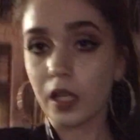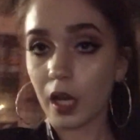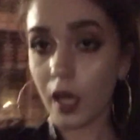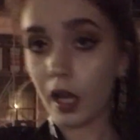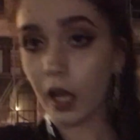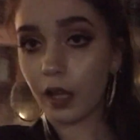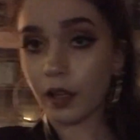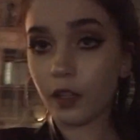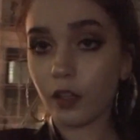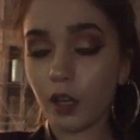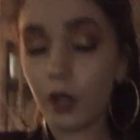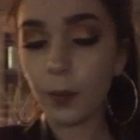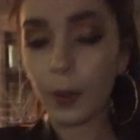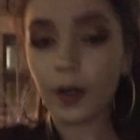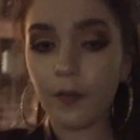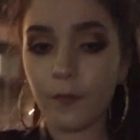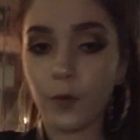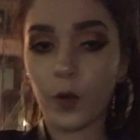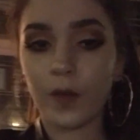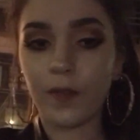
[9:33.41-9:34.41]
Yeah, I literally
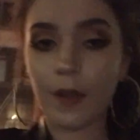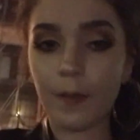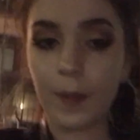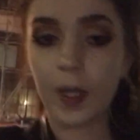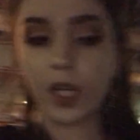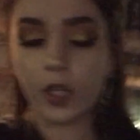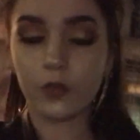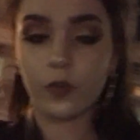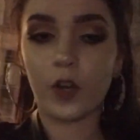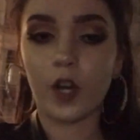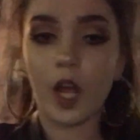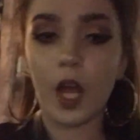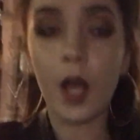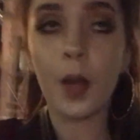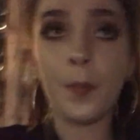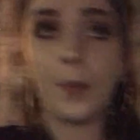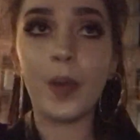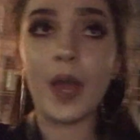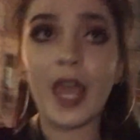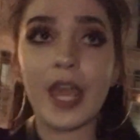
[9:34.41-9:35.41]
waited forty-five minutes for
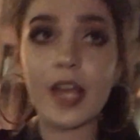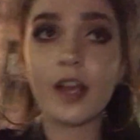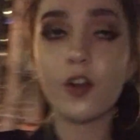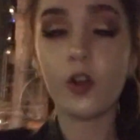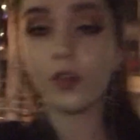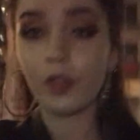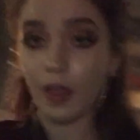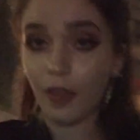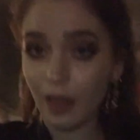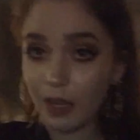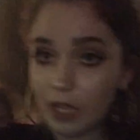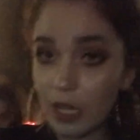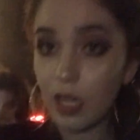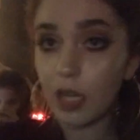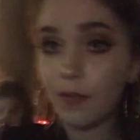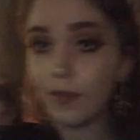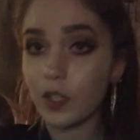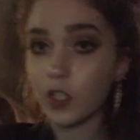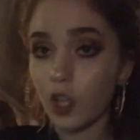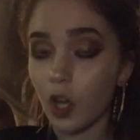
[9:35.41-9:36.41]
a bagel that they
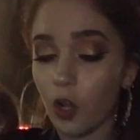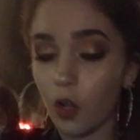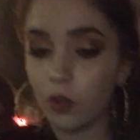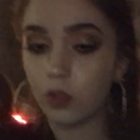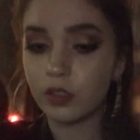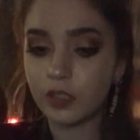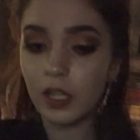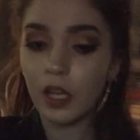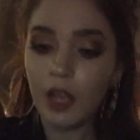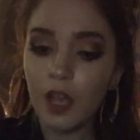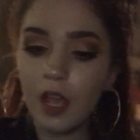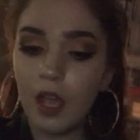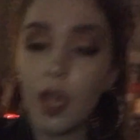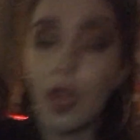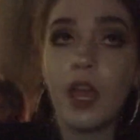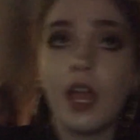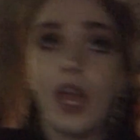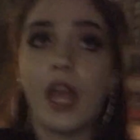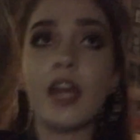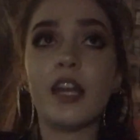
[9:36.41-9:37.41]
didn't even toast
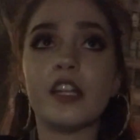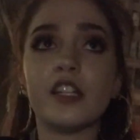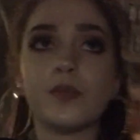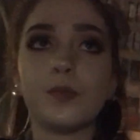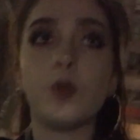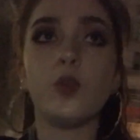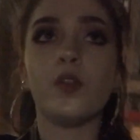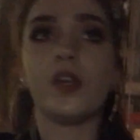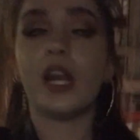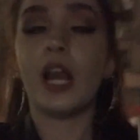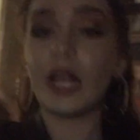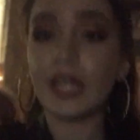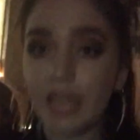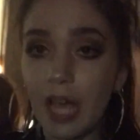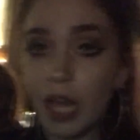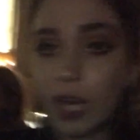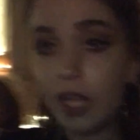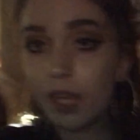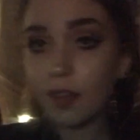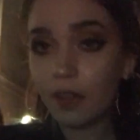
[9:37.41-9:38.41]
and a smoothie, and I
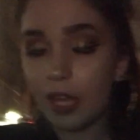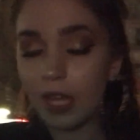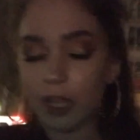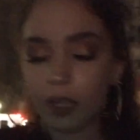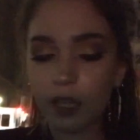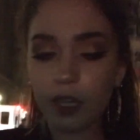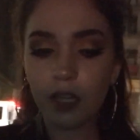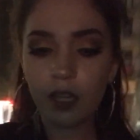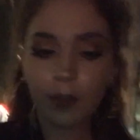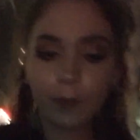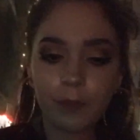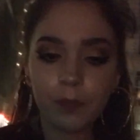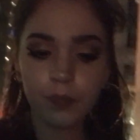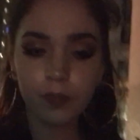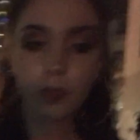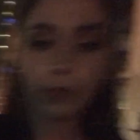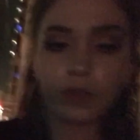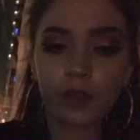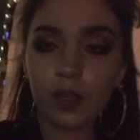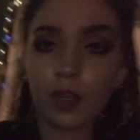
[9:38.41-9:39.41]
get it, like I got a free
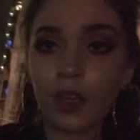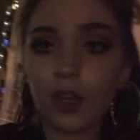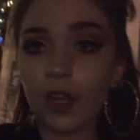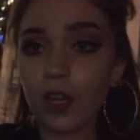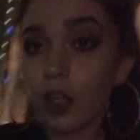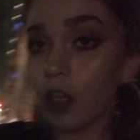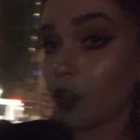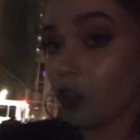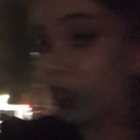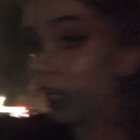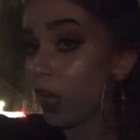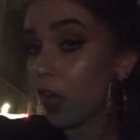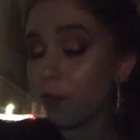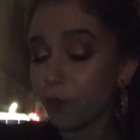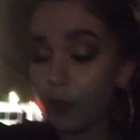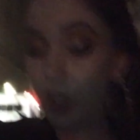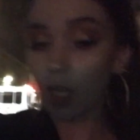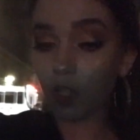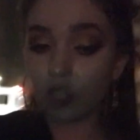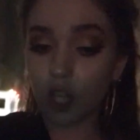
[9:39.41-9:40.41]
hot chocolate. She got a
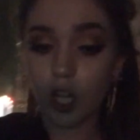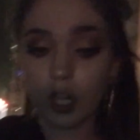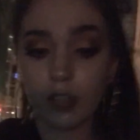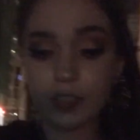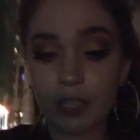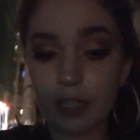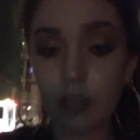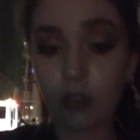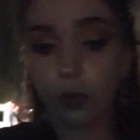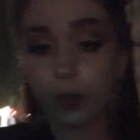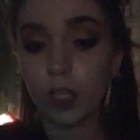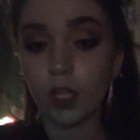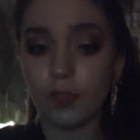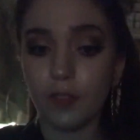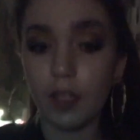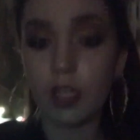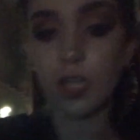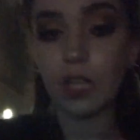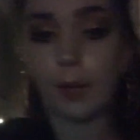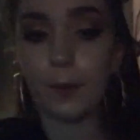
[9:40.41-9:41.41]
free hot chocolate, so that's the only good
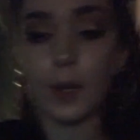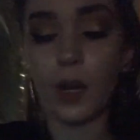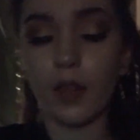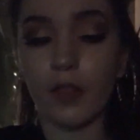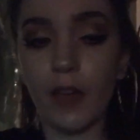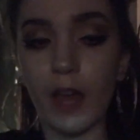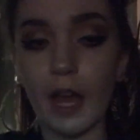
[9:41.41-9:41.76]
thing to come out of